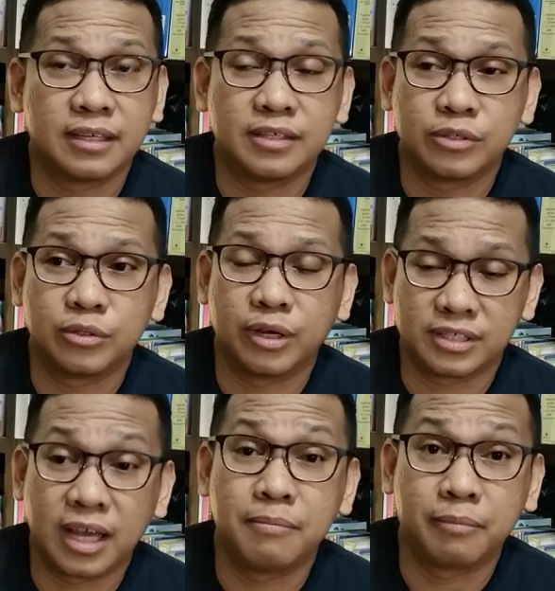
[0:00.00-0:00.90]
And so
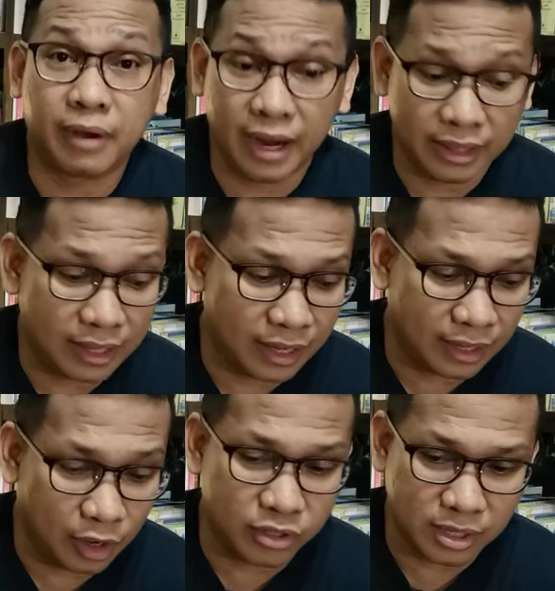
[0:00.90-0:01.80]
as I'm
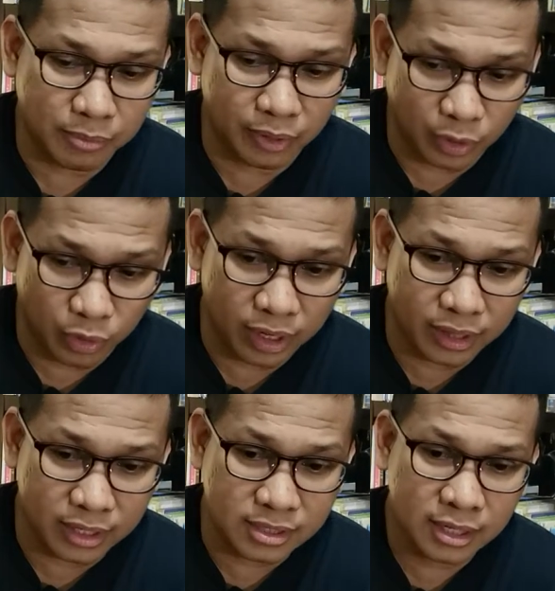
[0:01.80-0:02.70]

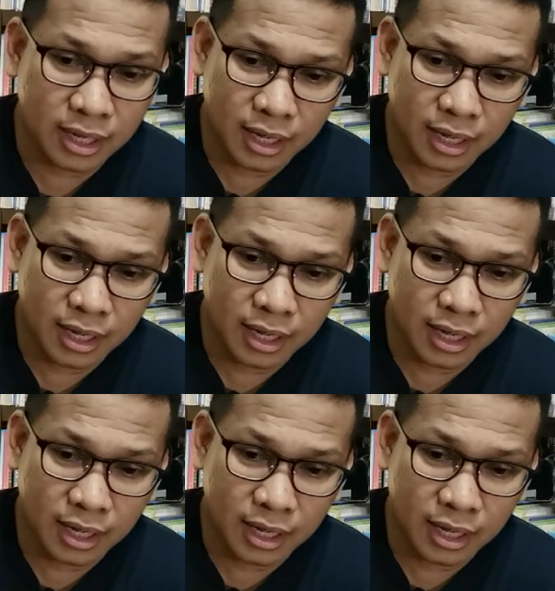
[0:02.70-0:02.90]
recording this,